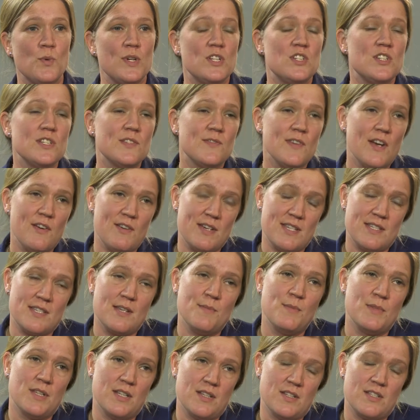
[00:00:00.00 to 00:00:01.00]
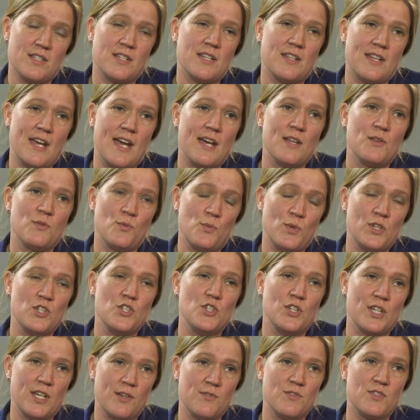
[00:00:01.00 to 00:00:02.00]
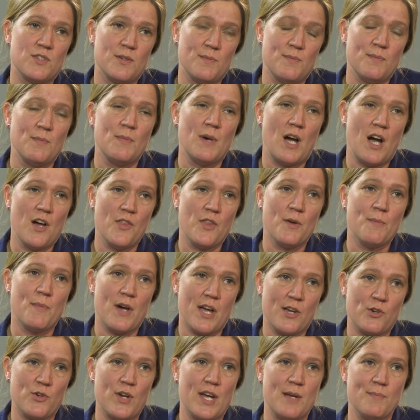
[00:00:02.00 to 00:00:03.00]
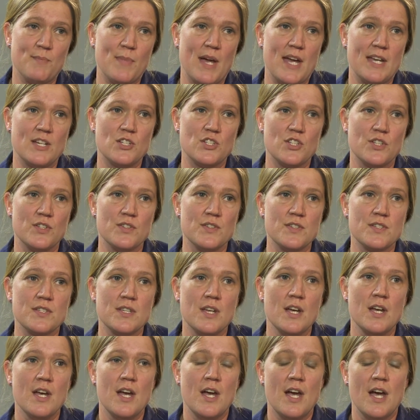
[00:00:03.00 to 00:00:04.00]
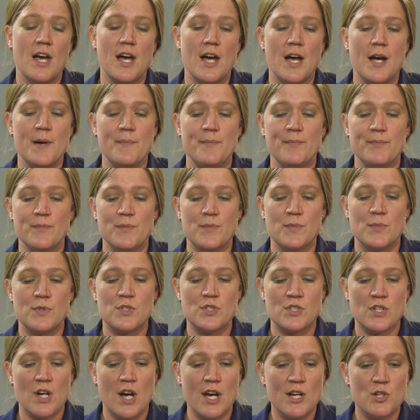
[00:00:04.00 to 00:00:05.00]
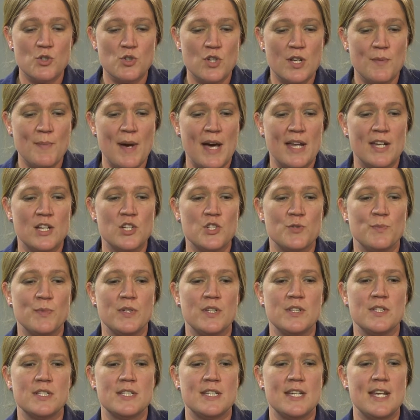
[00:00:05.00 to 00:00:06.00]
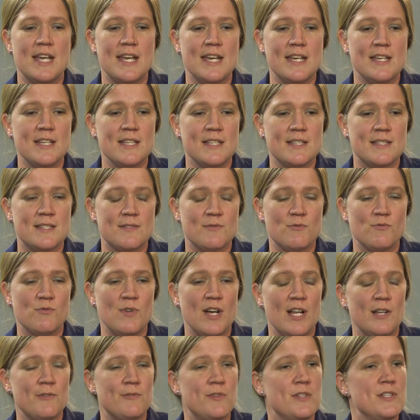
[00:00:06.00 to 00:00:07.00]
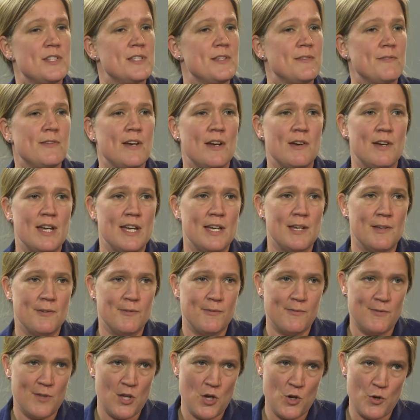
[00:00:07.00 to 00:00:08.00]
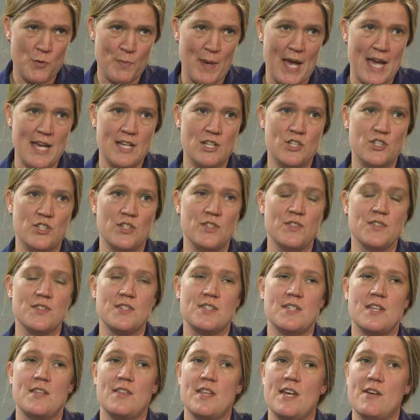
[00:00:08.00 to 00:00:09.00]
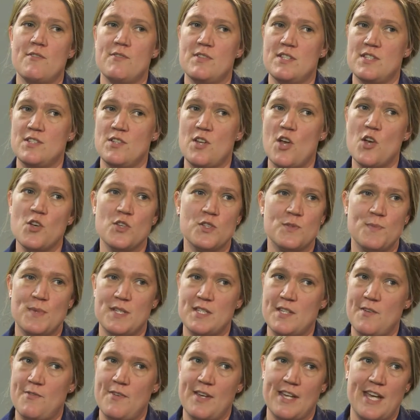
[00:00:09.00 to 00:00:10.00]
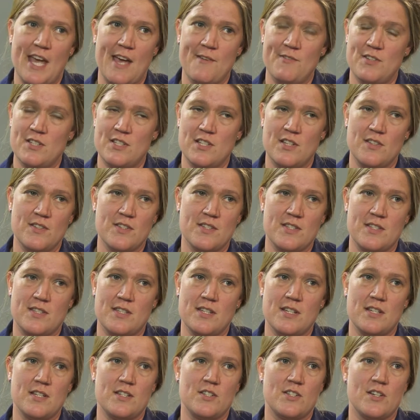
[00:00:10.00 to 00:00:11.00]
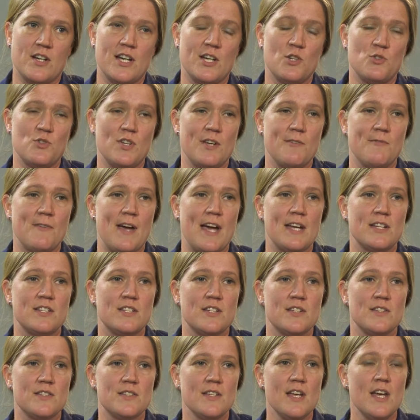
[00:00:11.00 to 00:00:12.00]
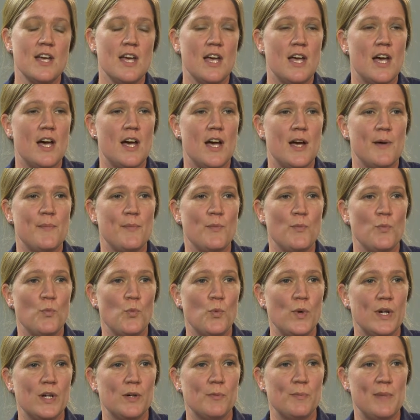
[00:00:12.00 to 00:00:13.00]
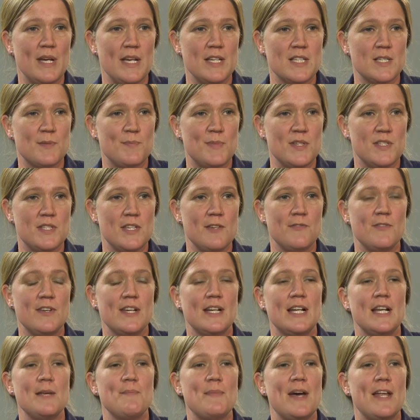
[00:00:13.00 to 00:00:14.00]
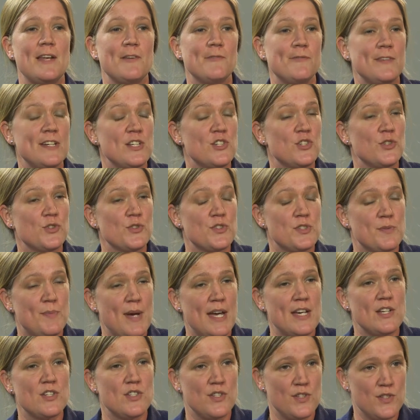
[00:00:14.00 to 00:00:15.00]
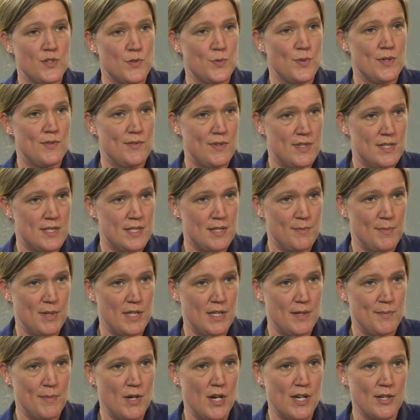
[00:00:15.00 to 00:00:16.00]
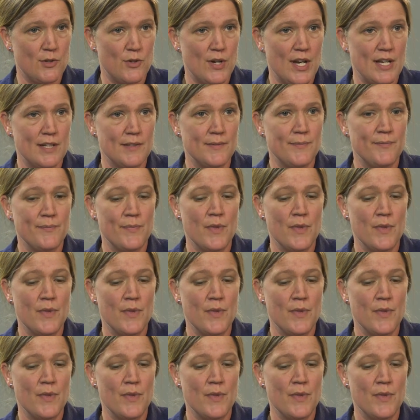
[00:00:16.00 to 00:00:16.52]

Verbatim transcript: which is very similar to that which you give to other migraine patients. Um, dietary management is relevant to very few patients and there is no specific evidence that dietary factors um, will be specifically beneficial to patients with vestibular migraine.